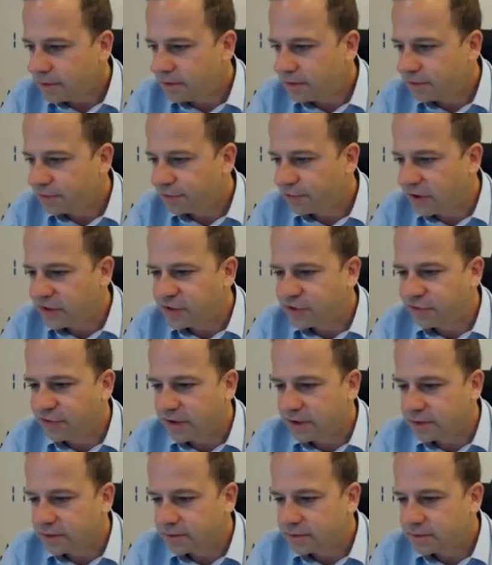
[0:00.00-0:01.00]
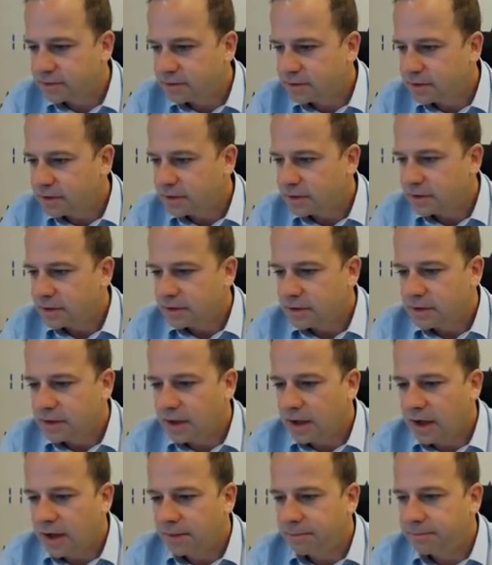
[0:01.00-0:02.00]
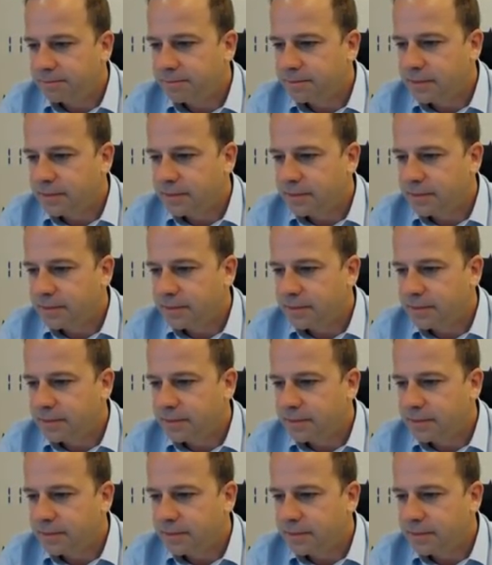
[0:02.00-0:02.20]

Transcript: the French figures, um,